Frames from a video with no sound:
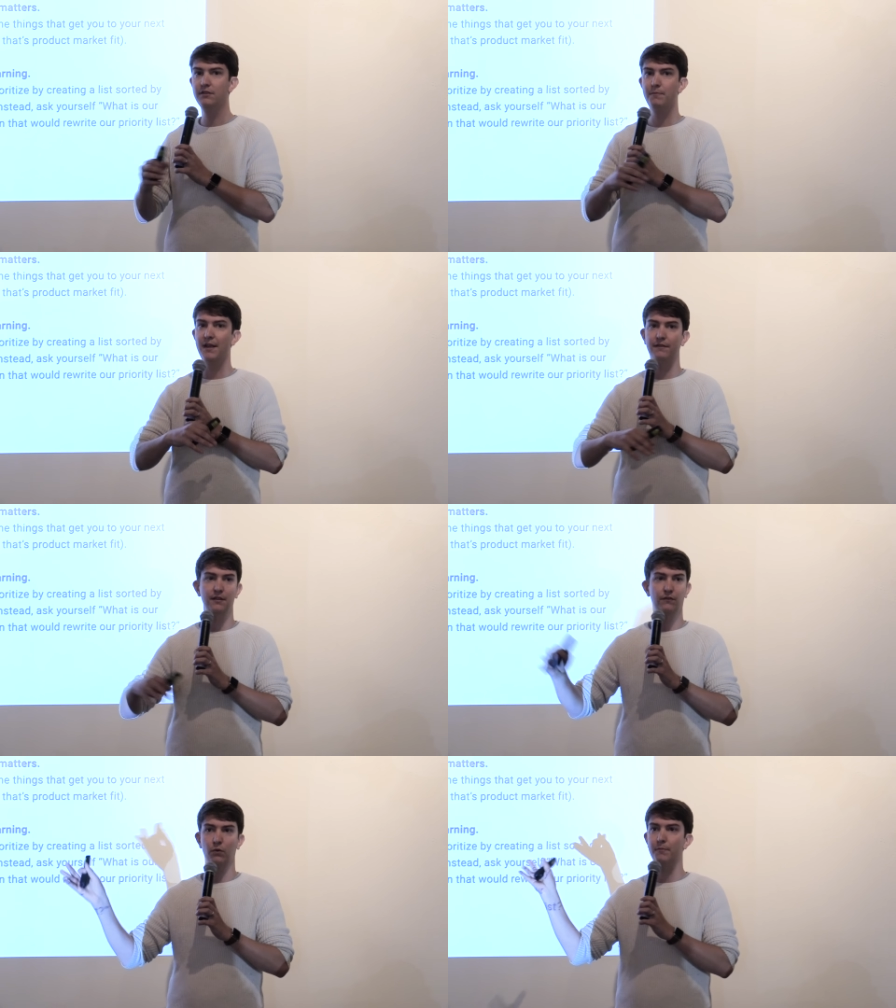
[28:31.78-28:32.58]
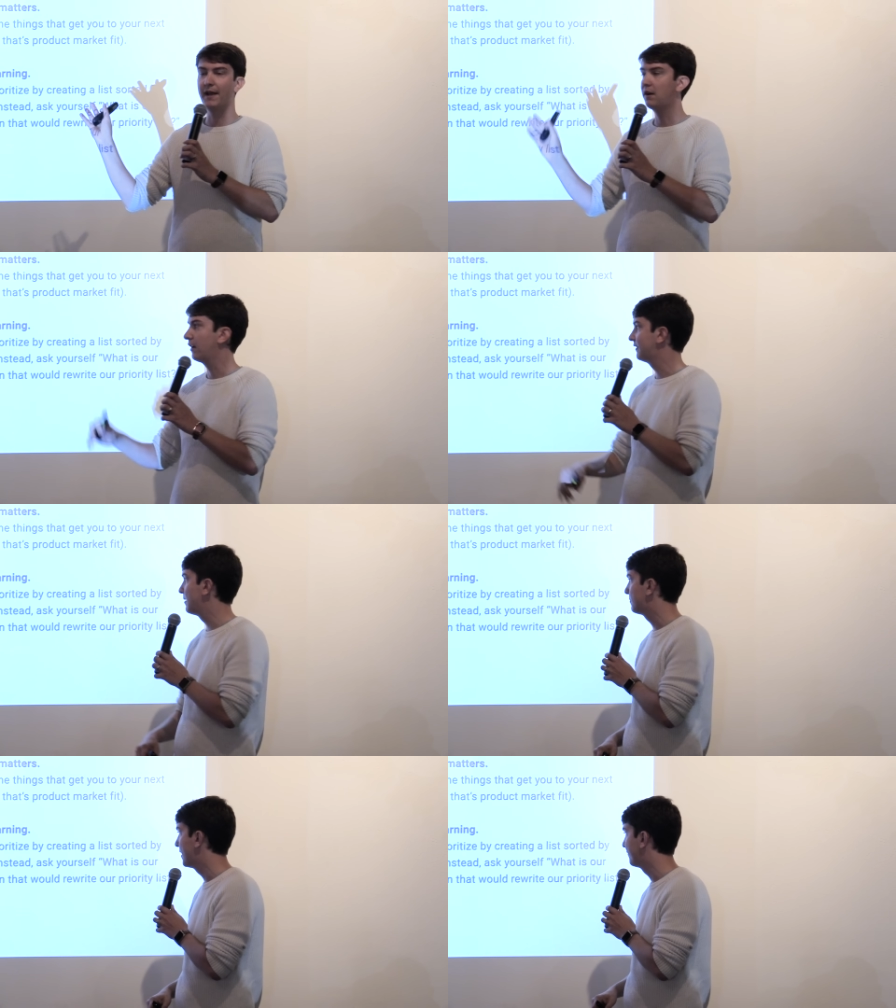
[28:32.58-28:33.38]
then you basically sort by cost
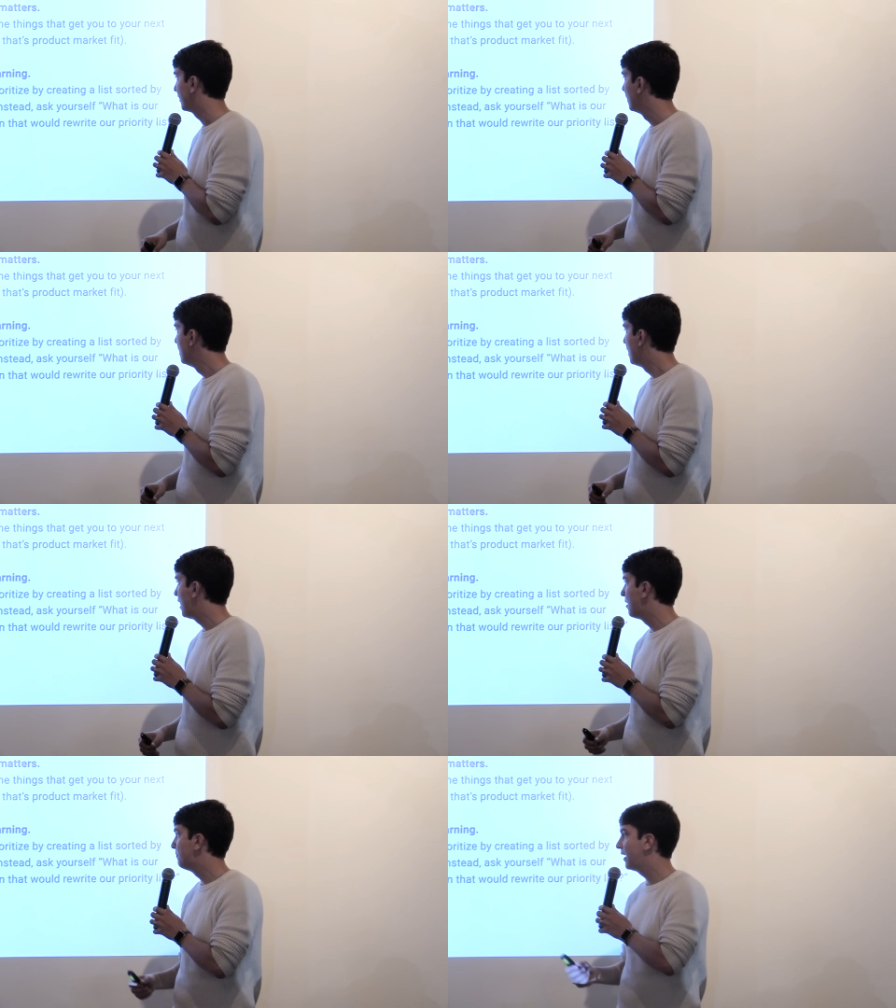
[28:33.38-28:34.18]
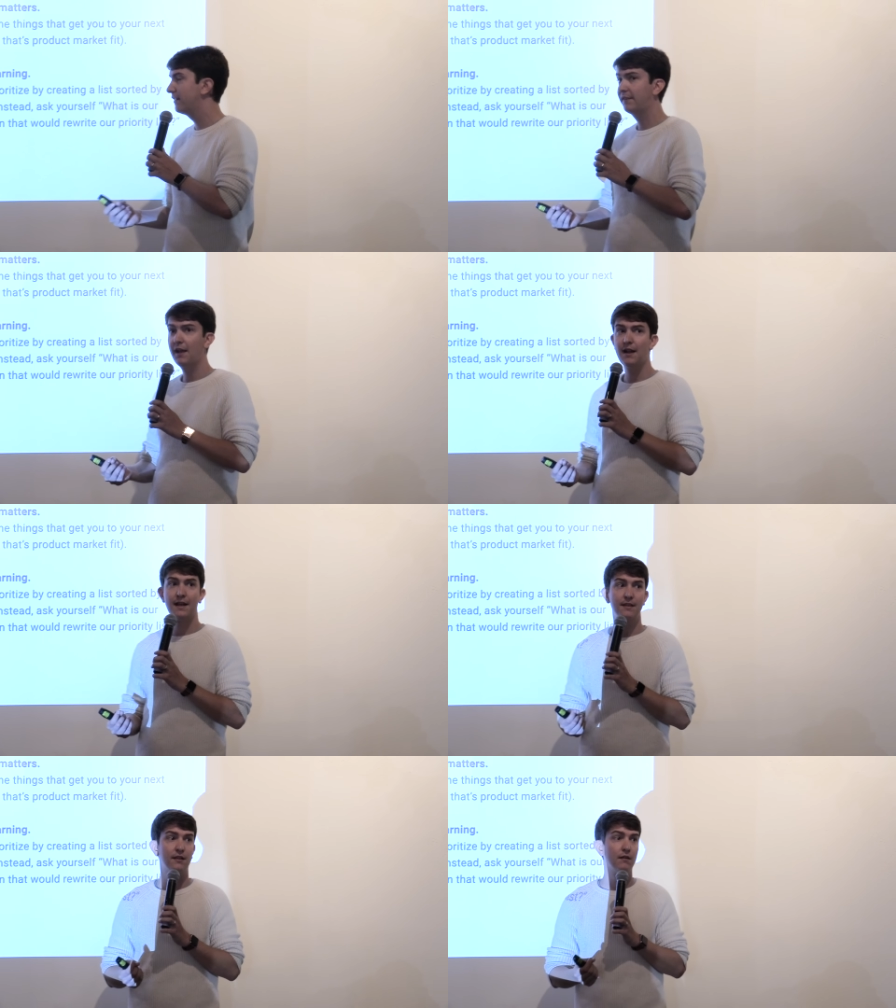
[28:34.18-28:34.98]
times benefit. But instead,
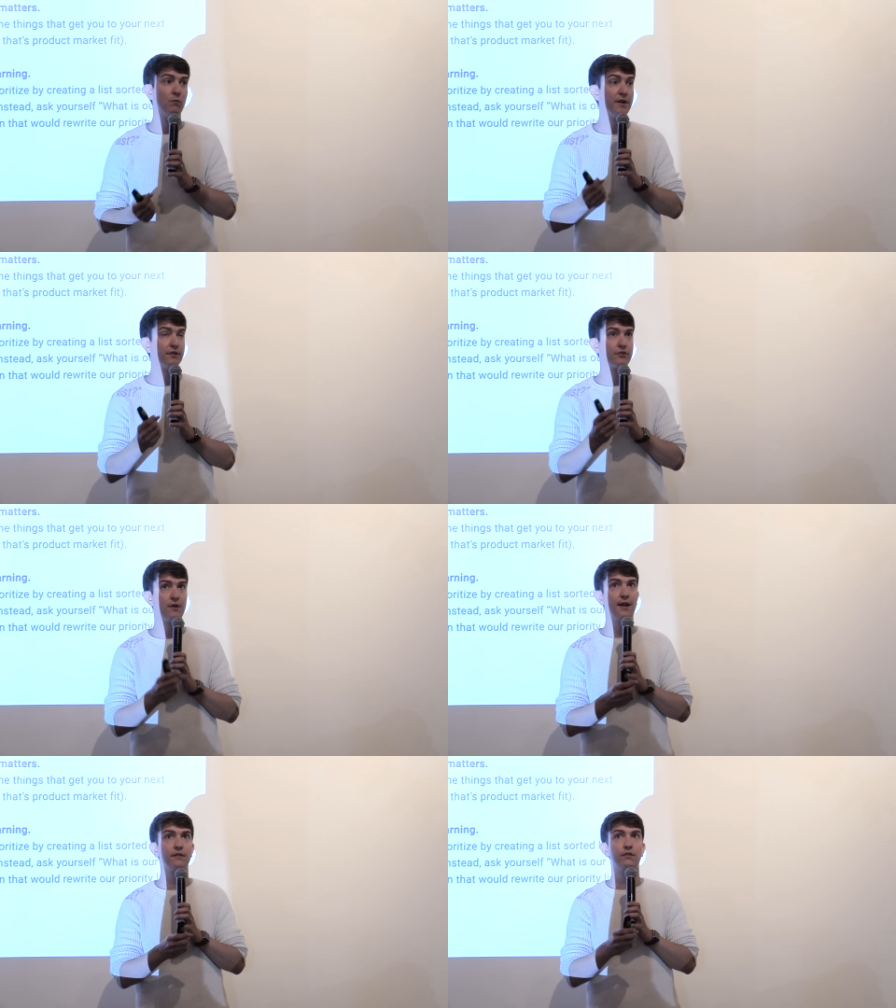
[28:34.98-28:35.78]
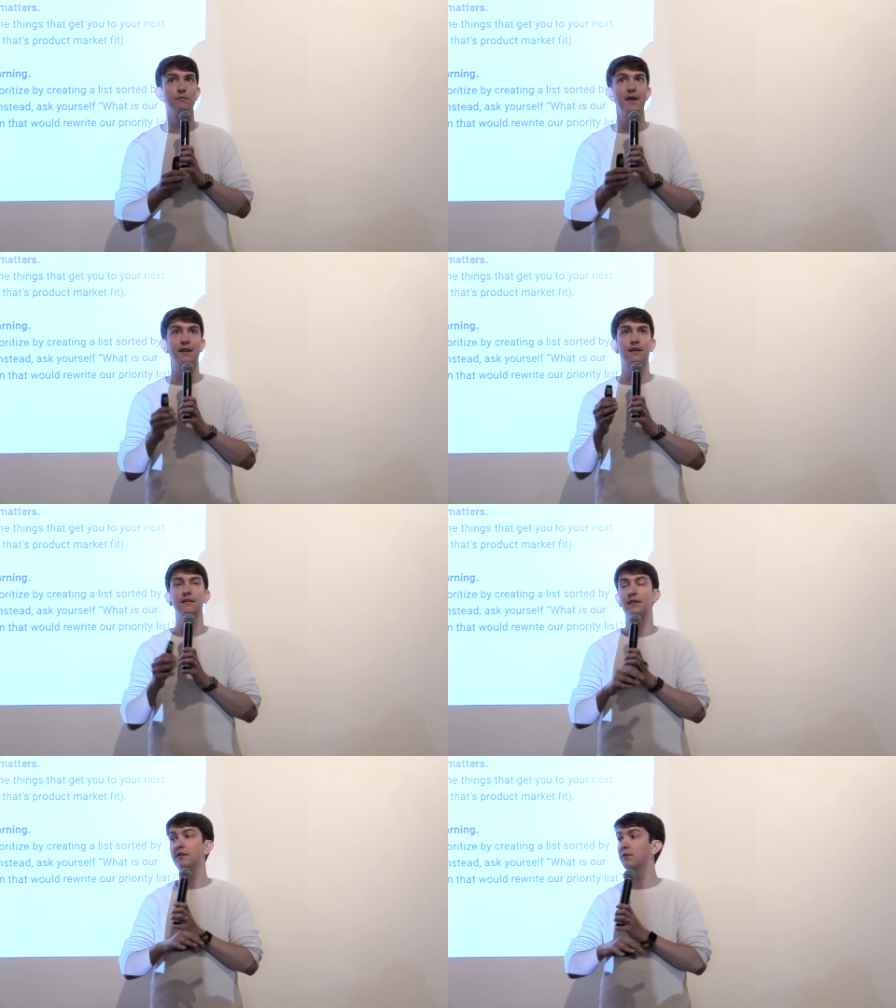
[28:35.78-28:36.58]
I think when you're trying to make
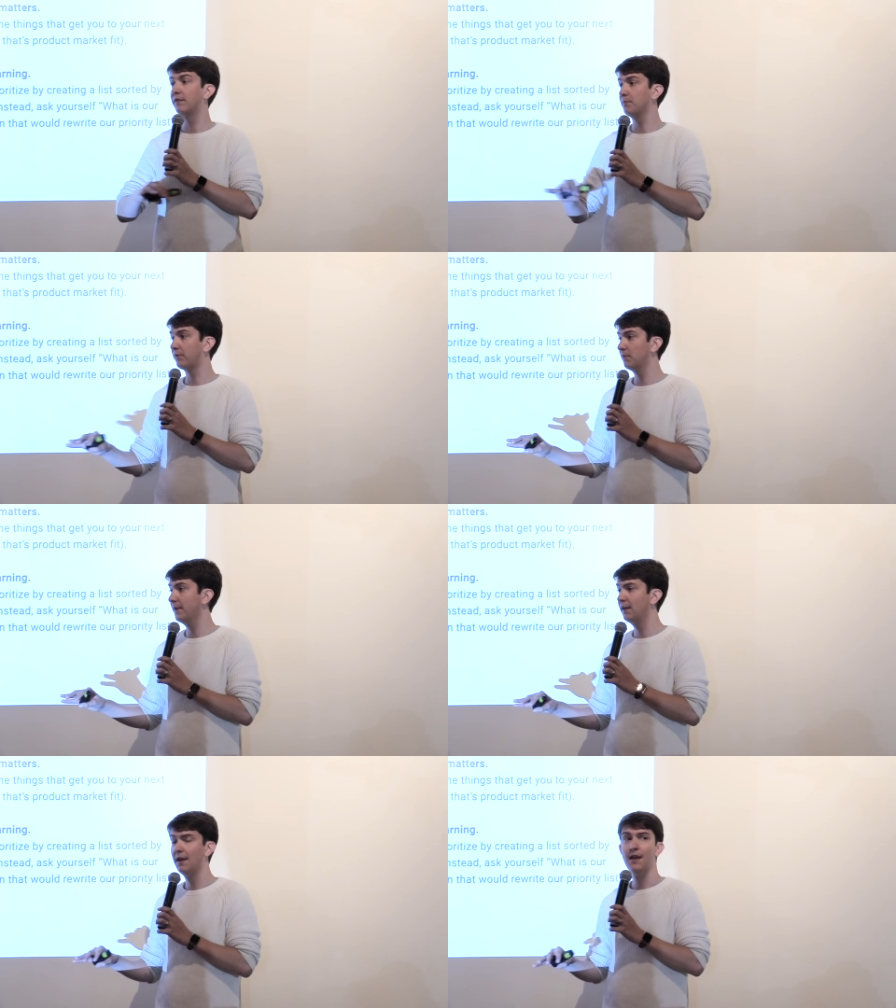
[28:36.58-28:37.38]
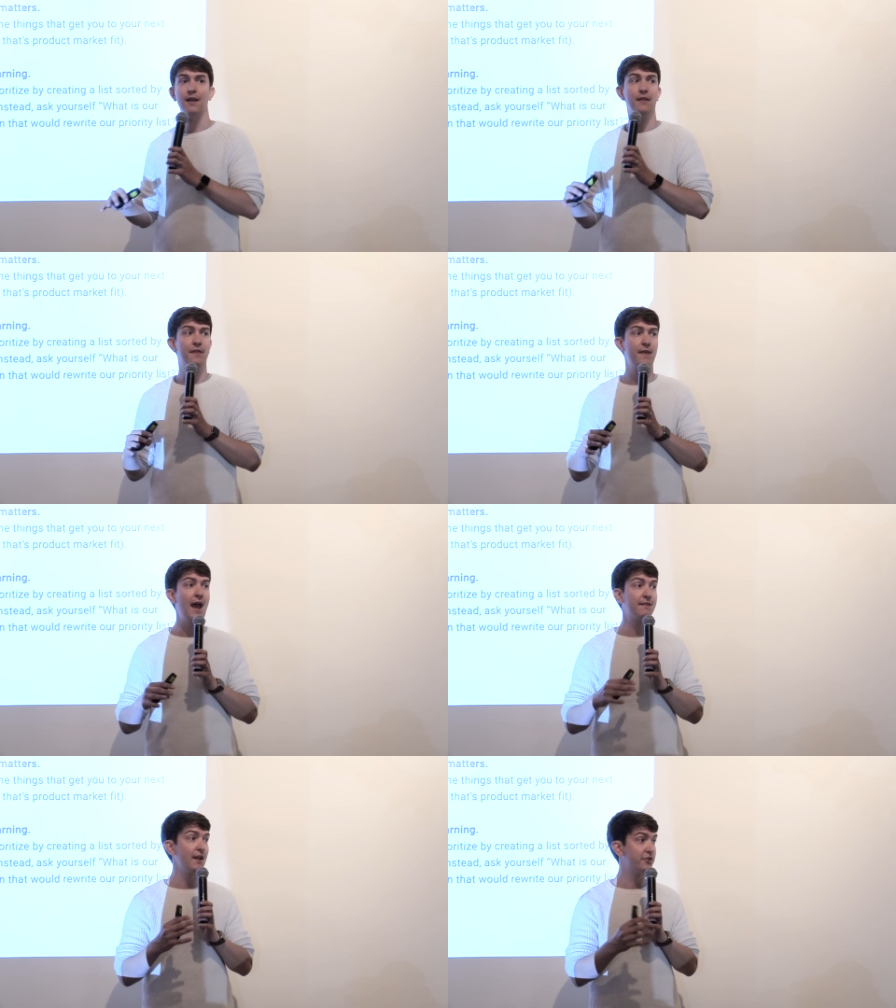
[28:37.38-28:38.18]
continuous improvement,
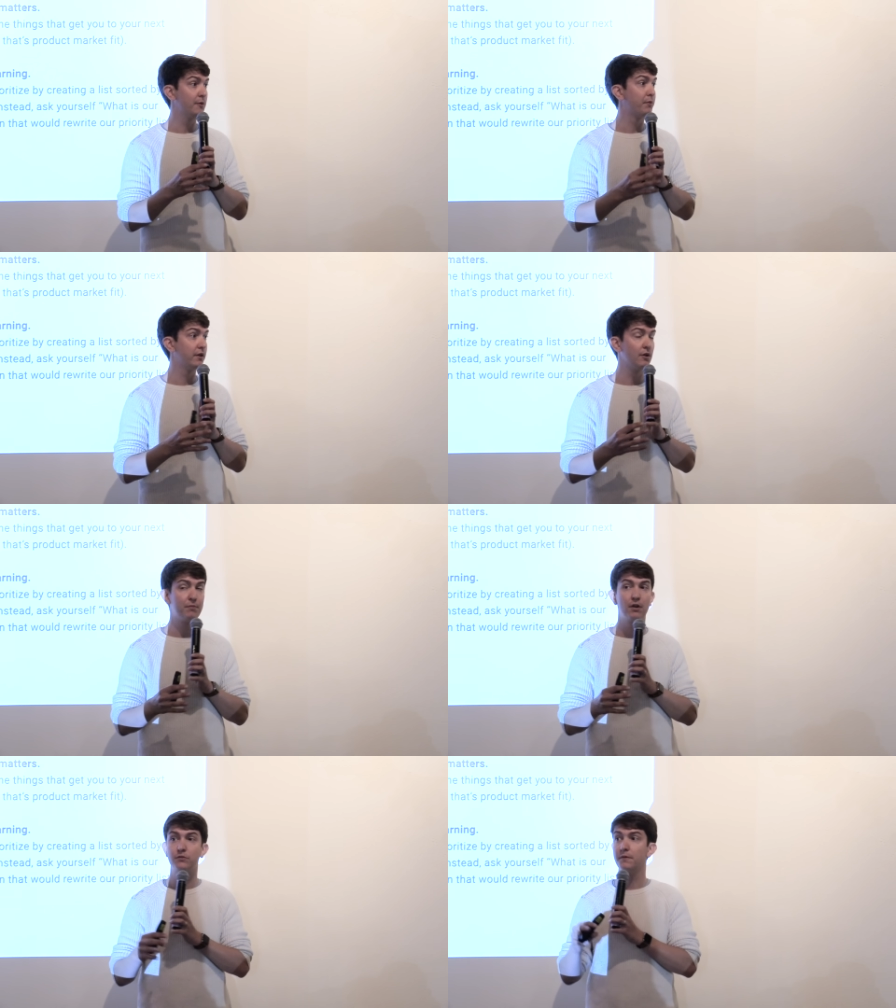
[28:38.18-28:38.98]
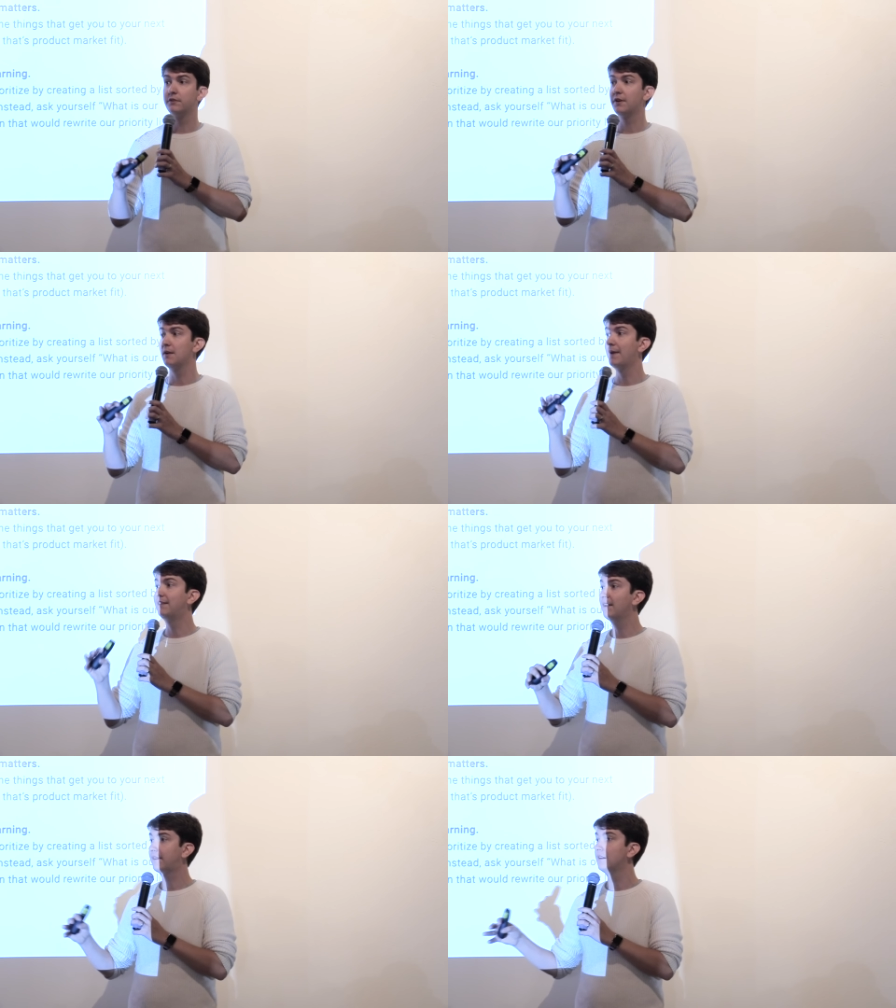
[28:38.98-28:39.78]
that's actually a pretty good approach. When you're trying to
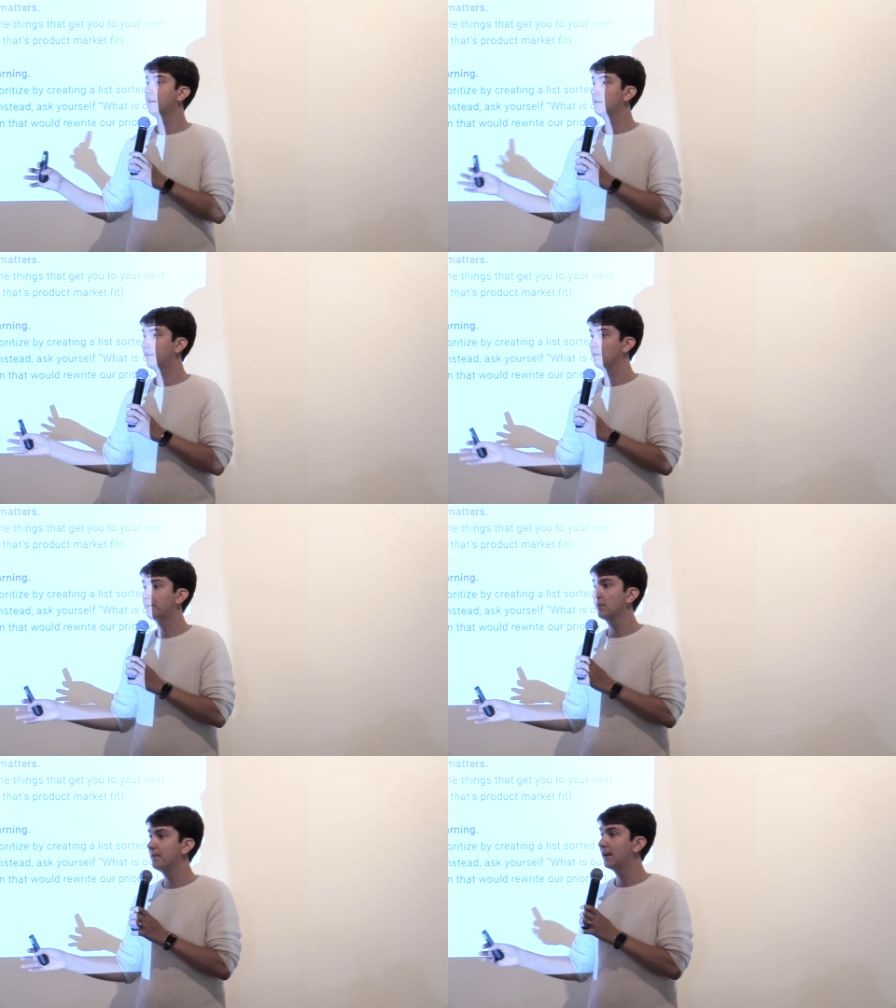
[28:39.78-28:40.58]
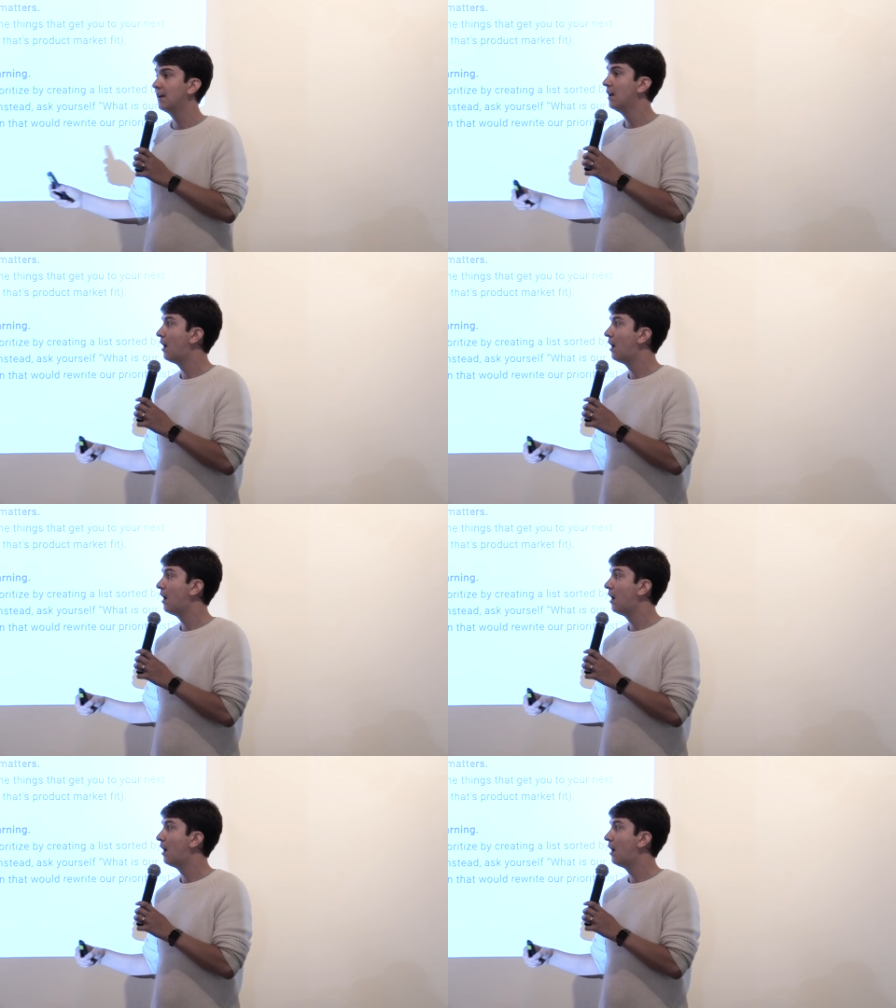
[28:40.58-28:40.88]
make discontinuous improvement,